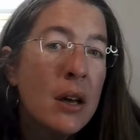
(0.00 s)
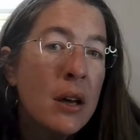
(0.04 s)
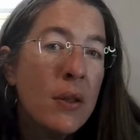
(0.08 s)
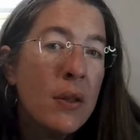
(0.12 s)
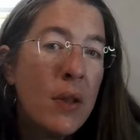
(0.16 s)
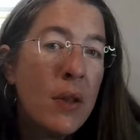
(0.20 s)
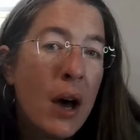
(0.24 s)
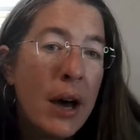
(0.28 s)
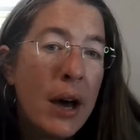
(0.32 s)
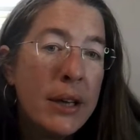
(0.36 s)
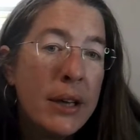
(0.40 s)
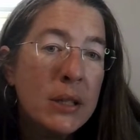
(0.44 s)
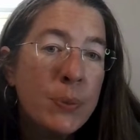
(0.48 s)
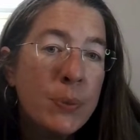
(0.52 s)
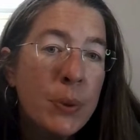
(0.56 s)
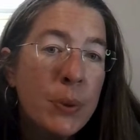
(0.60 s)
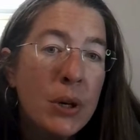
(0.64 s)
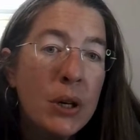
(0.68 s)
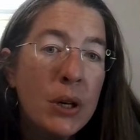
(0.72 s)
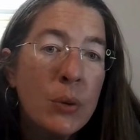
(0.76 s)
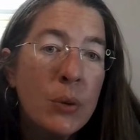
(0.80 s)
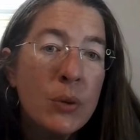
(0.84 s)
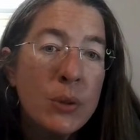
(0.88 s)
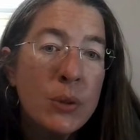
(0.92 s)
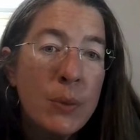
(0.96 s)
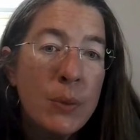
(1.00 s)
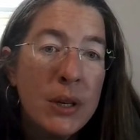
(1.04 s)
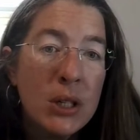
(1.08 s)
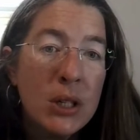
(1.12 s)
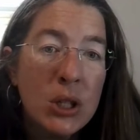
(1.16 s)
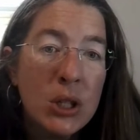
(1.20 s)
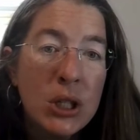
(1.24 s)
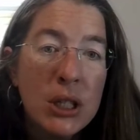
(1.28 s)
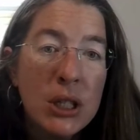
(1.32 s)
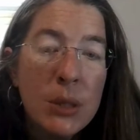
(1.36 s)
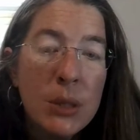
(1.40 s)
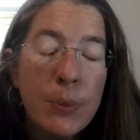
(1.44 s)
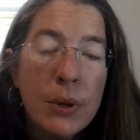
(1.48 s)
The iceberg was much
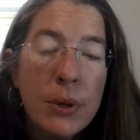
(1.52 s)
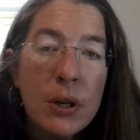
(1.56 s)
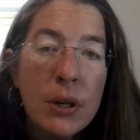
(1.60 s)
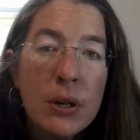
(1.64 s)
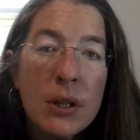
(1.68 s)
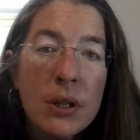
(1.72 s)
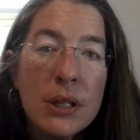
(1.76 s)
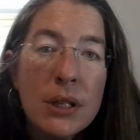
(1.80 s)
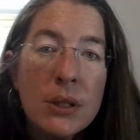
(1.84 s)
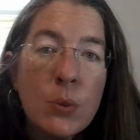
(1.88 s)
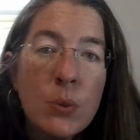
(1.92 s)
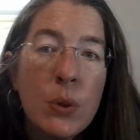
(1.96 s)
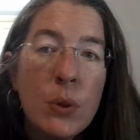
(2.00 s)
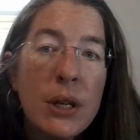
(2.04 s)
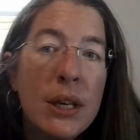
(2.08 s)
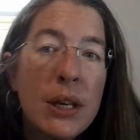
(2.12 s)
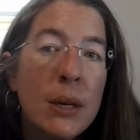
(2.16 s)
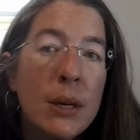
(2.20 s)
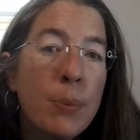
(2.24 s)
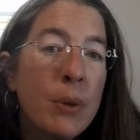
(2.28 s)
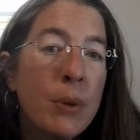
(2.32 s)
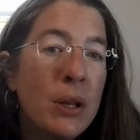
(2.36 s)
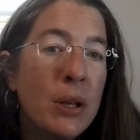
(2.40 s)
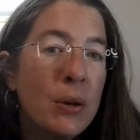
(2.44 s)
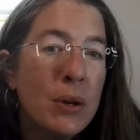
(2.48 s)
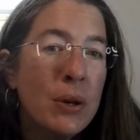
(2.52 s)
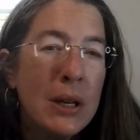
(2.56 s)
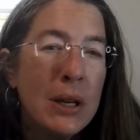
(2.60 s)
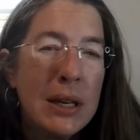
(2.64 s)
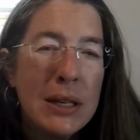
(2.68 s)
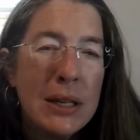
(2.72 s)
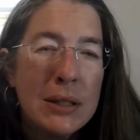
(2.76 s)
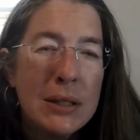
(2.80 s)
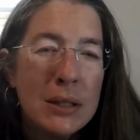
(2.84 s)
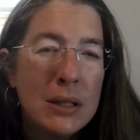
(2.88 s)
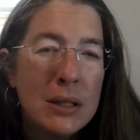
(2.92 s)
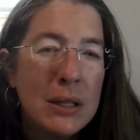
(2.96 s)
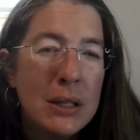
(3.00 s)
cheaper this week, but you could
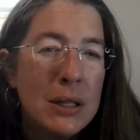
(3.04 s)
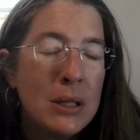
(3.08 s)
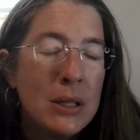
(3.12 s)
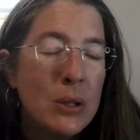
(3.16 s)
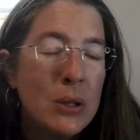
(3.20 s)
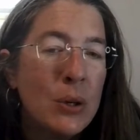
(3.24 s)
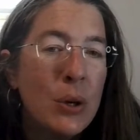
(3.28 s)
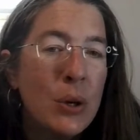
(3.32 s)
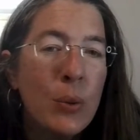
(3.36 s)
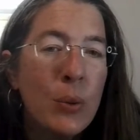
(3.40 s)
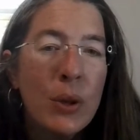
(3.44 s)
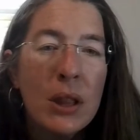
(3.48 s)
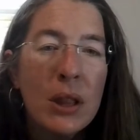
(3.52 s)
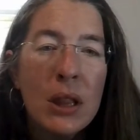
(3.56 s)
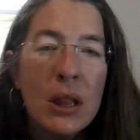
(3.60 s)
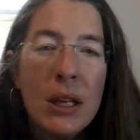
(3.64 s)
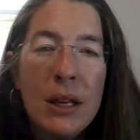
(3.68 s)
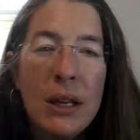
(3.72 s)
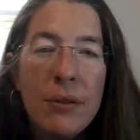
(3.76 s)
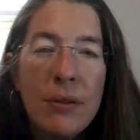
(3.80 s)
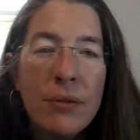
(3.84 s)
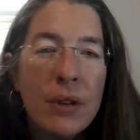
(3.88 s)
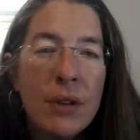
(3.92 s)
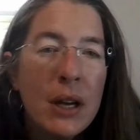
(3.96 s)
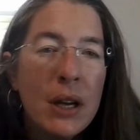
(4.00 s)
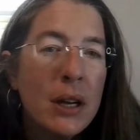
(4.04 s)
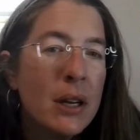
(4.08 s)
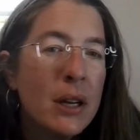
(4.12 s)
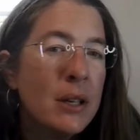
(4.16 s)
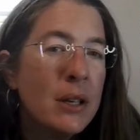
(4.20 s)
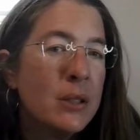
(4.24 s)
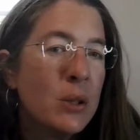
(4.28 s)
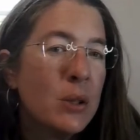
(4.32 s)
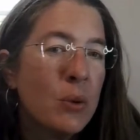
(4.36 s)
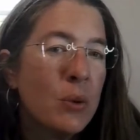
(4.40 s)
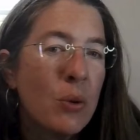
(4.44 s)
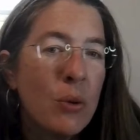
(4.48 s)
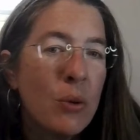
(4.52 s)
easily do it with leaf
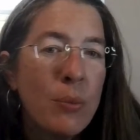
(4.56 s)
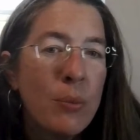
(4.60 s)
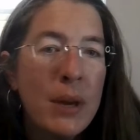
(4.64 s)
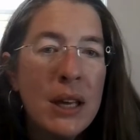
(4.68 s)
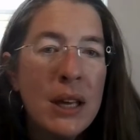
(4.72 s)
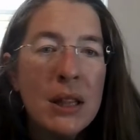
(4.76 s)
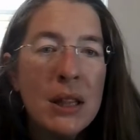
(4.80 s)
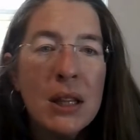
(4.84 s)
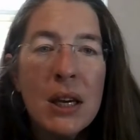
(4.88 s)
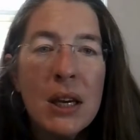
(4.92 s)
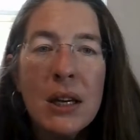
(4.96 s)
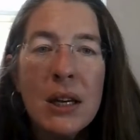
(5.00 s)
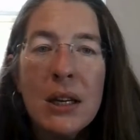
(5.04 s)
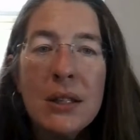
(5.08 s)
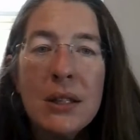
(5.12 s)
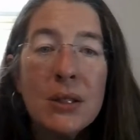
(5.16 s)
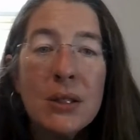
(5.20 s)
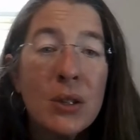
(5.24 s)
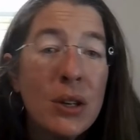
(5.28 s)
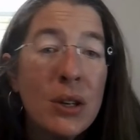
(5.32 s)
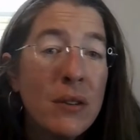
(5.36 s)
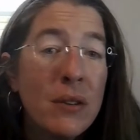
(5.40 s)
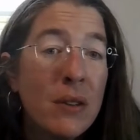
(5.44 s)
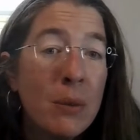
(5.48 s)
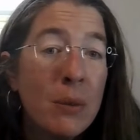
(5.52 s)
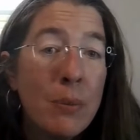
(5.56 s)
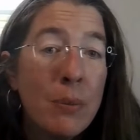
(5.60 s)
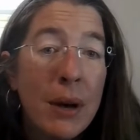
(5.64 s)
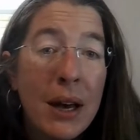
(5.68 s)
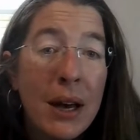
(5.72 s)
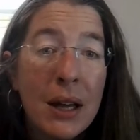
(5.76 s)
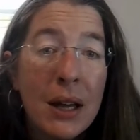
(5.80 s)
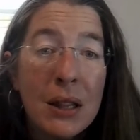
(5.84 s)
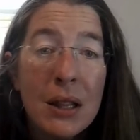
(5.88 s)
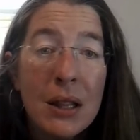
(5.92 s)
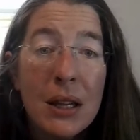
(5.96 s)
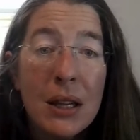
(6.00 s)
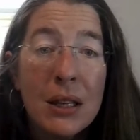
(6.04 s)
lettuce or romaine lettuce or even
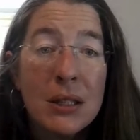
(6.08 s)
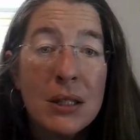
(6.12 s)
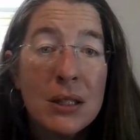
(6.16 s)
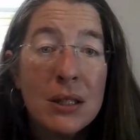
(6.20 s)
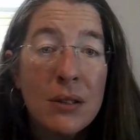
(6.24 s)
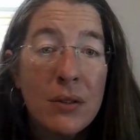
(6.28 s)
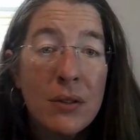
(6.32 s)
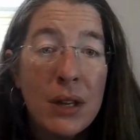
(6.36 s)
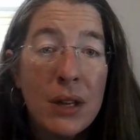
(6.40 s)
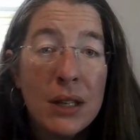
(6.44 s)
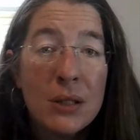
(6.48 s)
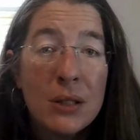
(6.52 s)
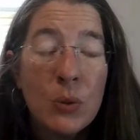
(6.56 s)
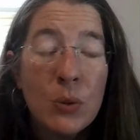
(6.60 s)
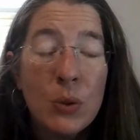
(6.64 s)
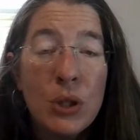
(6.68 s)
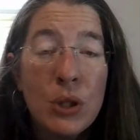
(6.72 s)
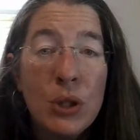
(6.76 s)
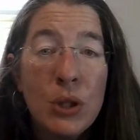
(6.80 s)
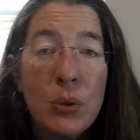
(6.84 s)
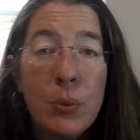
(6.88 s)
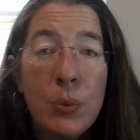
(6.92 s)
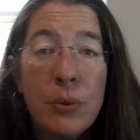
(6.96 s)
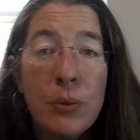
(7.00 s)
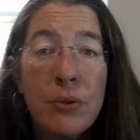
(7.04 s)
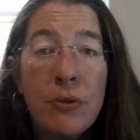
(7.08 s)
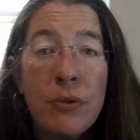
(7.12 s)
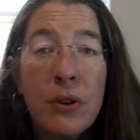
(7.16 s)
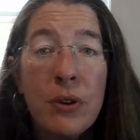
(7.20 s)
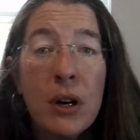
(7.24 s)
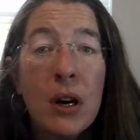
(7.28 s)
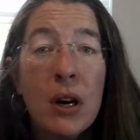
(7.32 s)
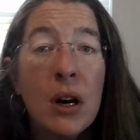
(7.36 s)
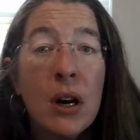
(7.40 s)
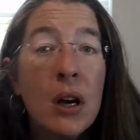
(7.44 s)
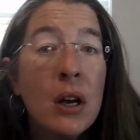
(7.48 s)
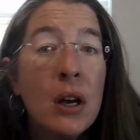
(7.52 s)
bag lettuce if that's what you prefer.